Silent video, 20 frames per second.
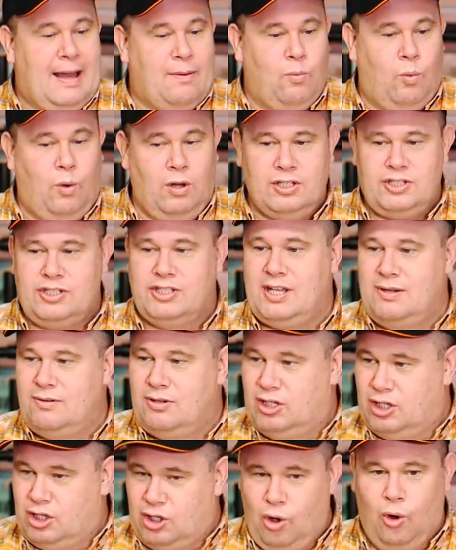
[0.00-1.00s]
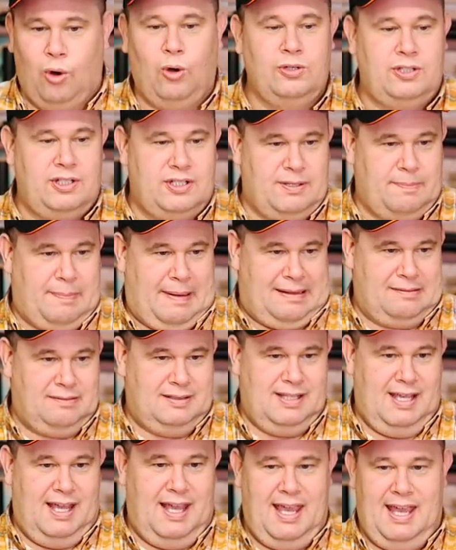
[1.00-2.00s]
And what's so gorgeous
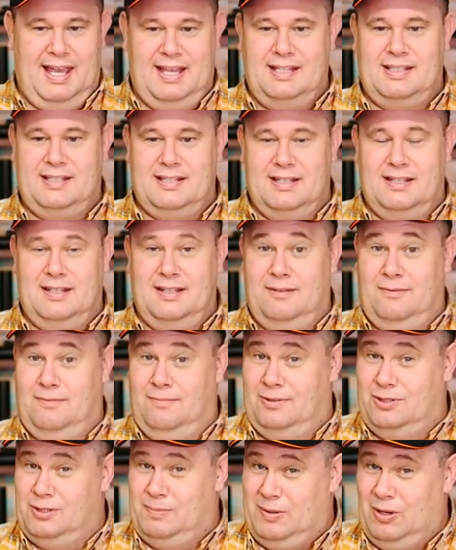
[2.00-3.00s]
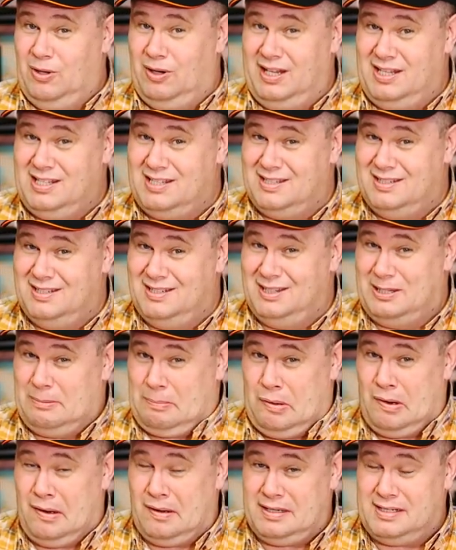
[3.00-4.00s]
about it is, well, to be honest, the
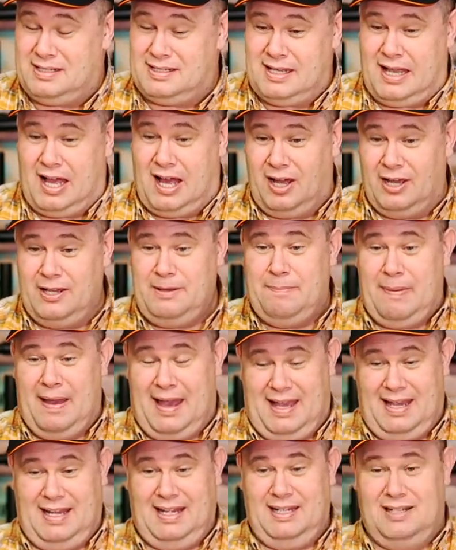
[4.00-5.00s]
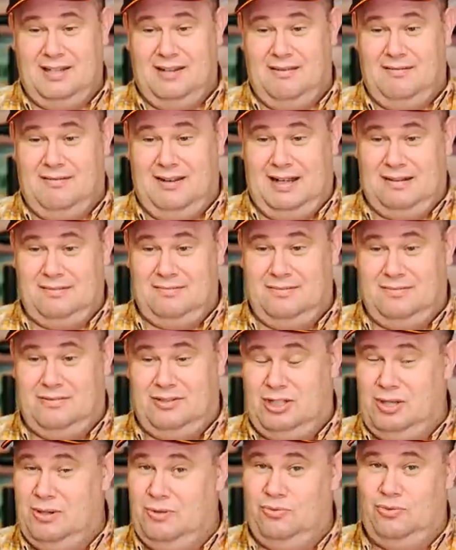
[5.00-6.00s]
price. I paid around
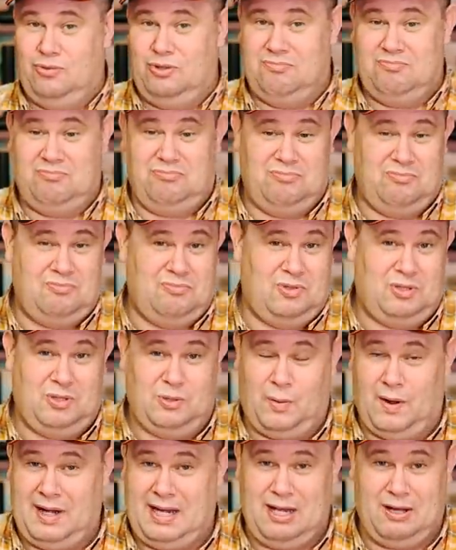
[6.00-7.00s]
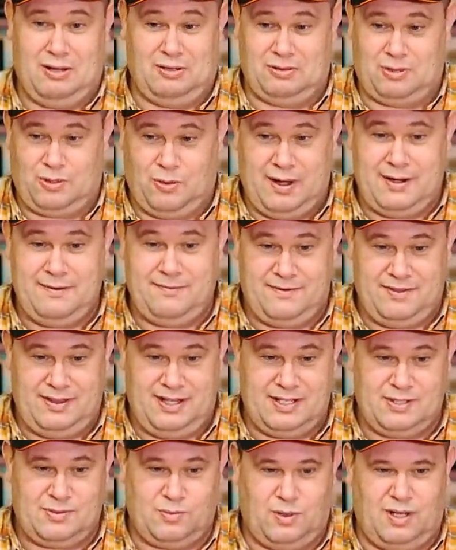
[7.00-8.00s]
220-odd quid for
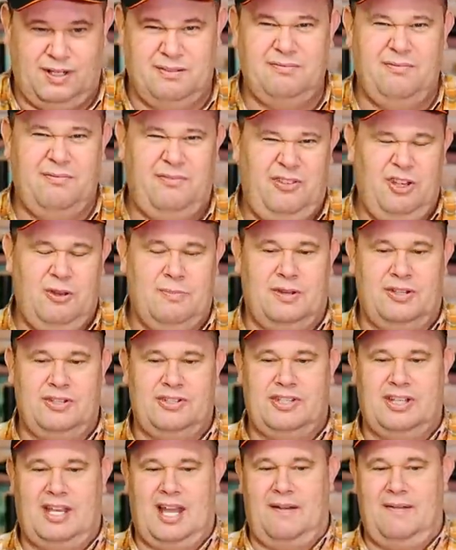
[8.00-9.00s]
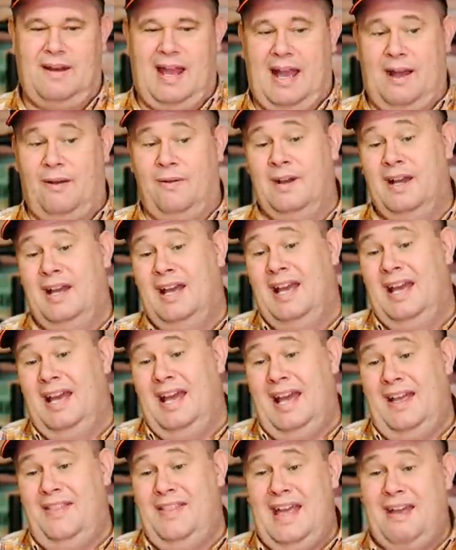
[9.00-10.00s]
this one a few months ago now, and